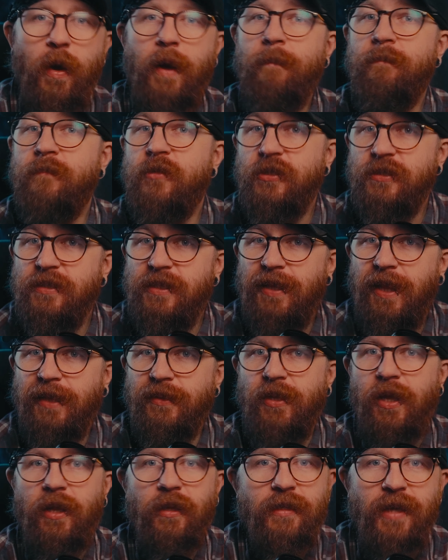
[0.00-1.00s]
I'm just glad
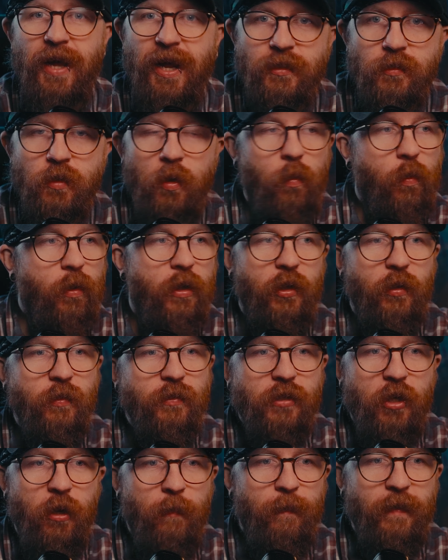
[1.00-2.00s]
that Elgato are one of those
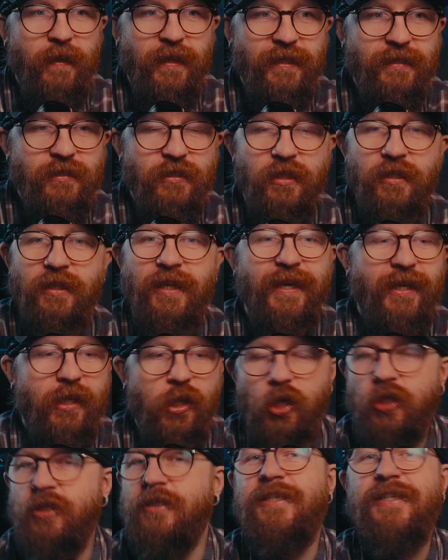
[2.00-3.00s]
companies that like
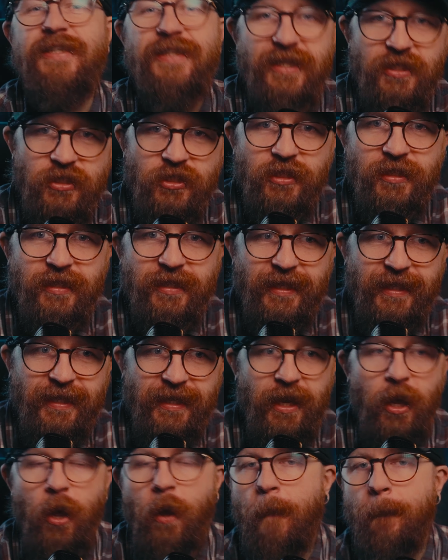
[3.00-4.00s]

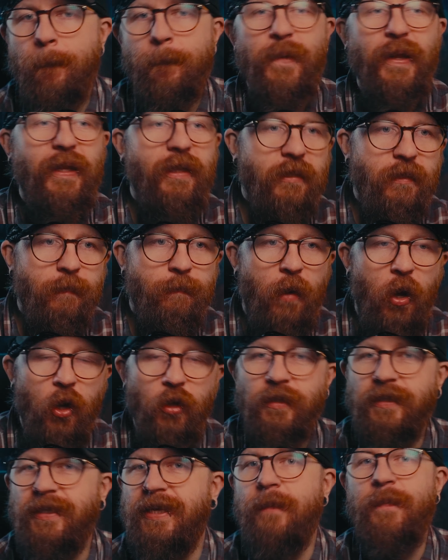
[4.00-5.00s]
consistently build
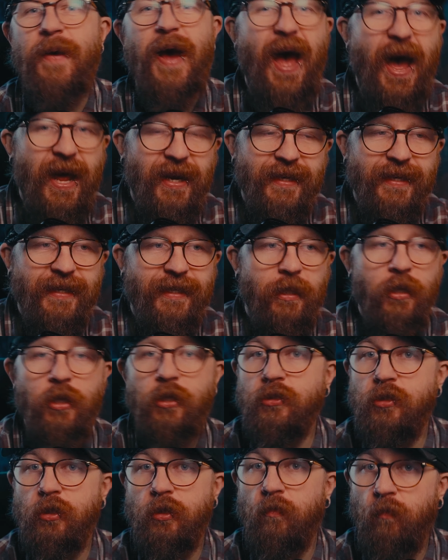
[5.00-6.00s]
upon and keep adding
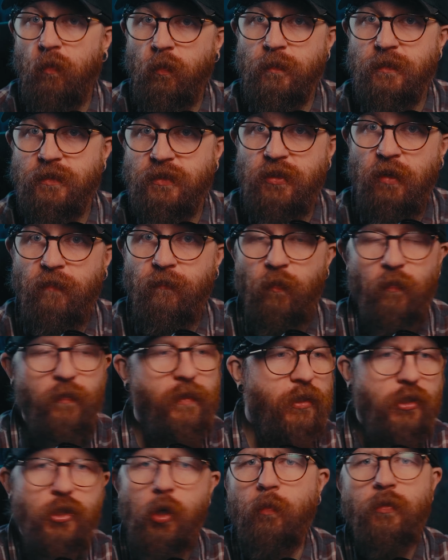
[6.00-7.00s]
to their own software
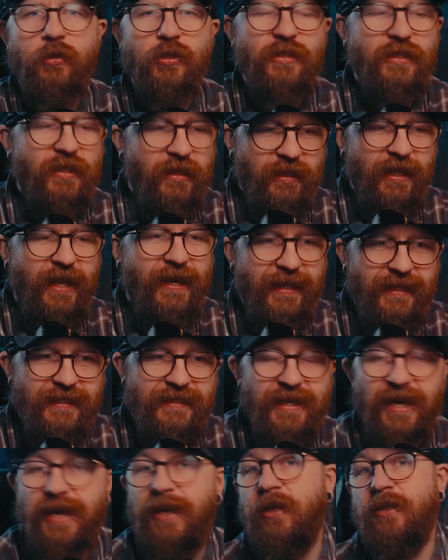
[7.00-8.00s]
and don't just let it
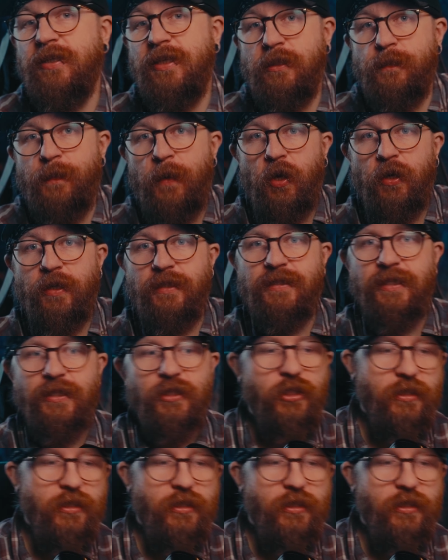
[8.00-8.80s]
die, because let's be honest, it